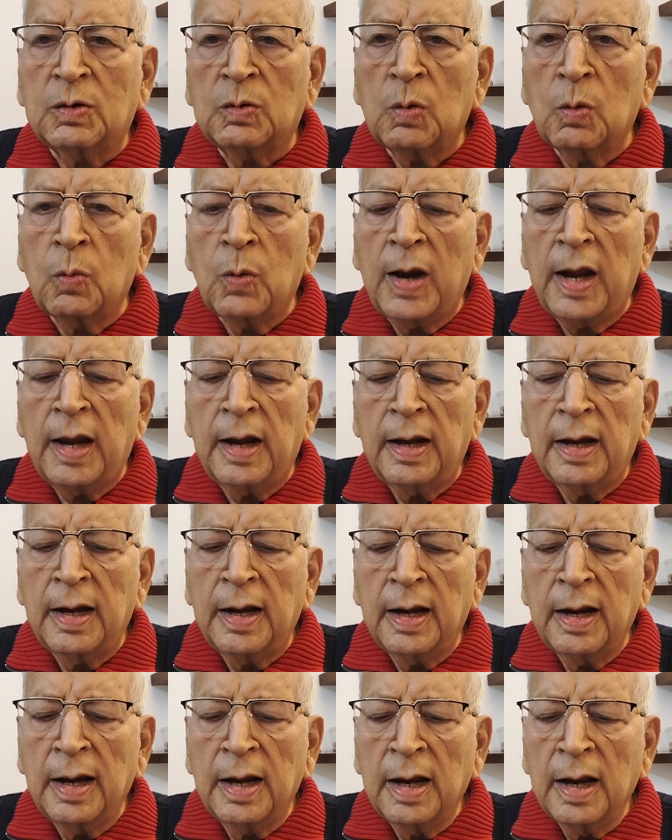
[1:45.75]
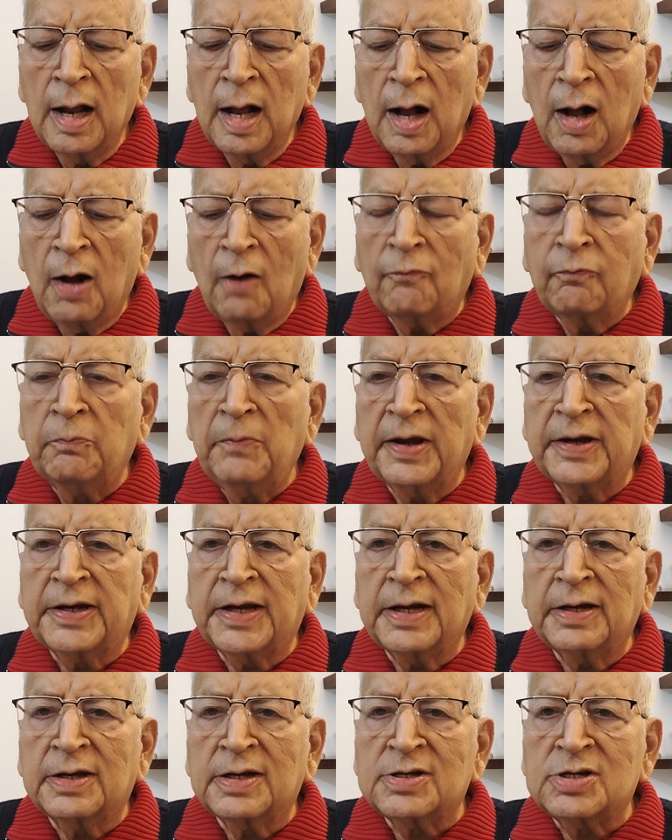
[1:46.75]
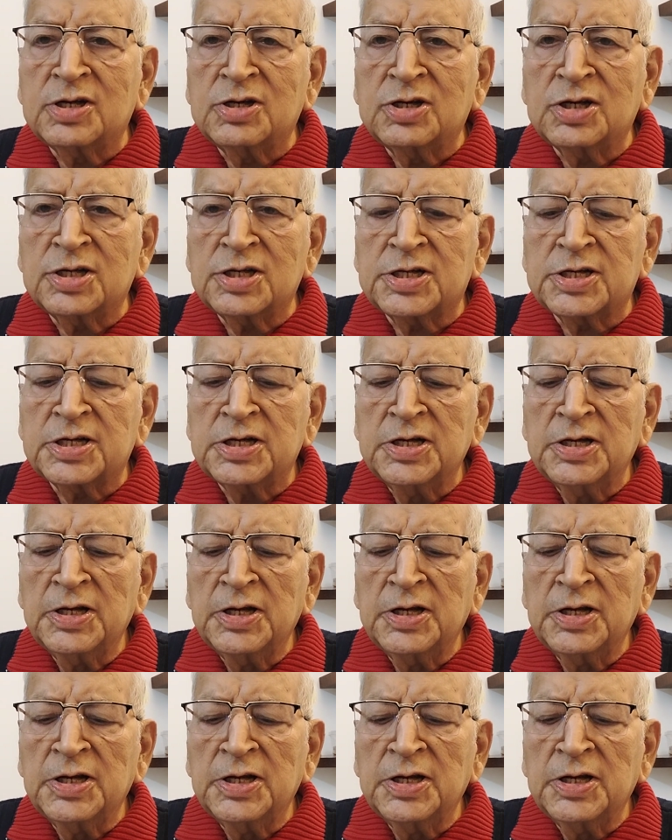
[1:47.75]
way of making decisions